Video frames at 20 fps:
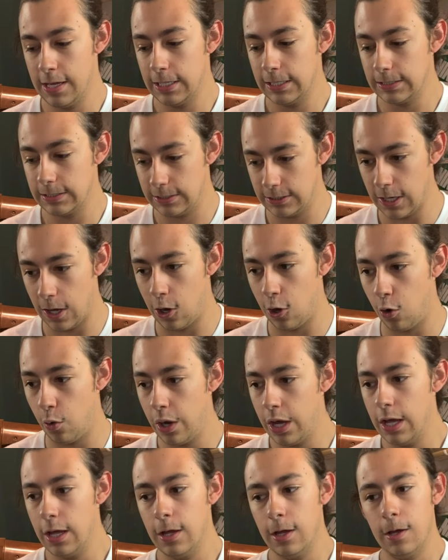
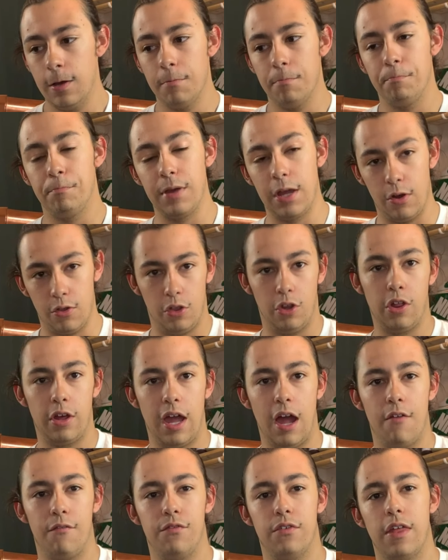So be on the
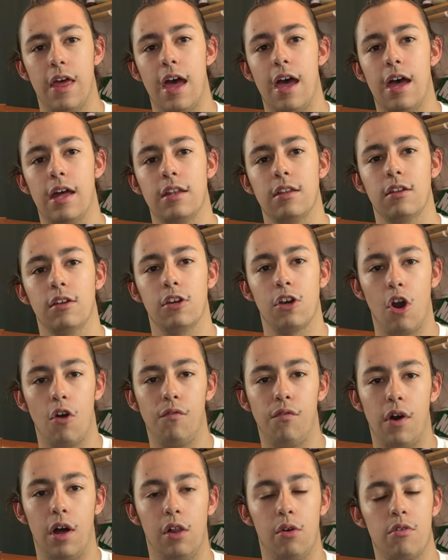lookout for that. Go
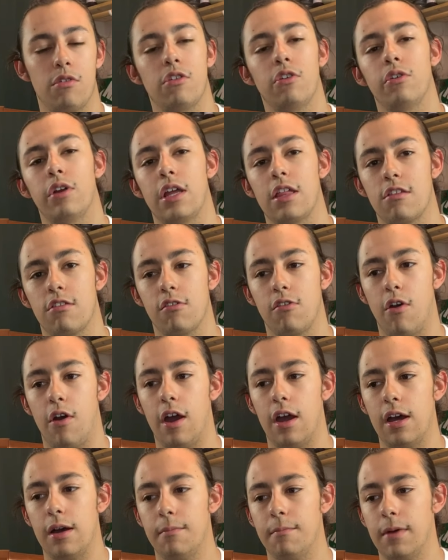follow us on
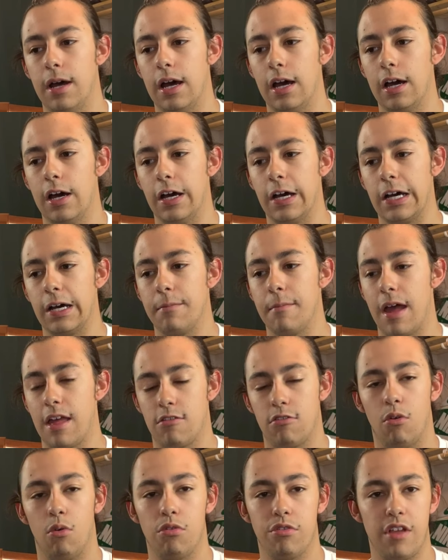Instagram at
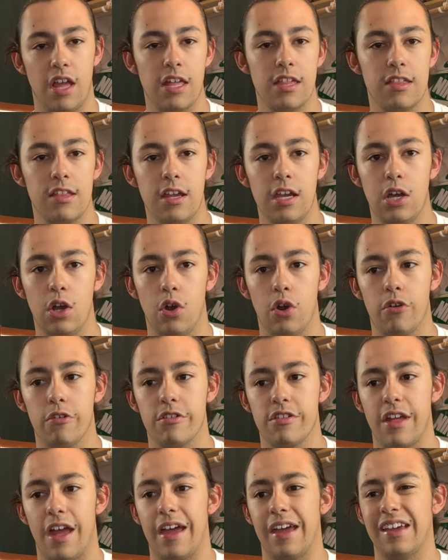Soul State
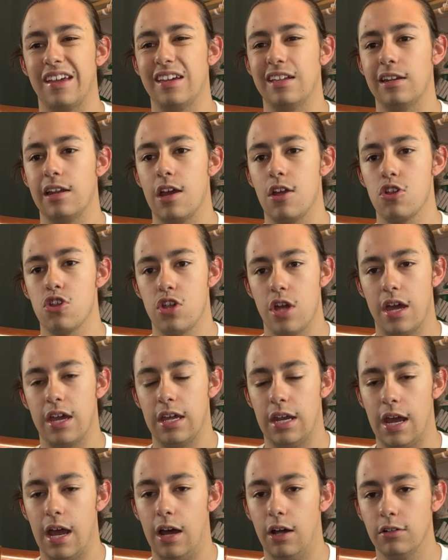Sneakers and check
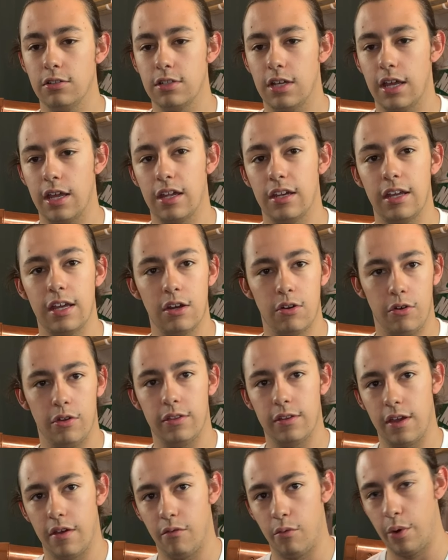it out and enter in
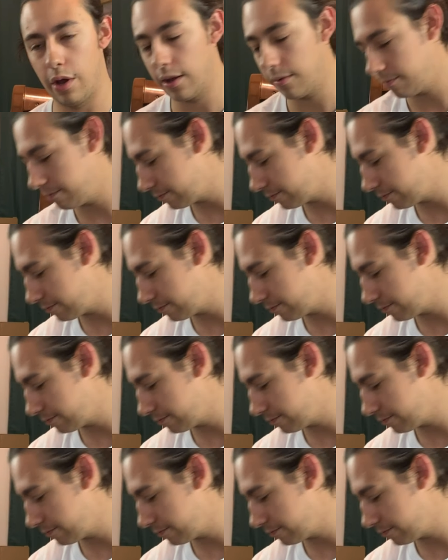the giveaway.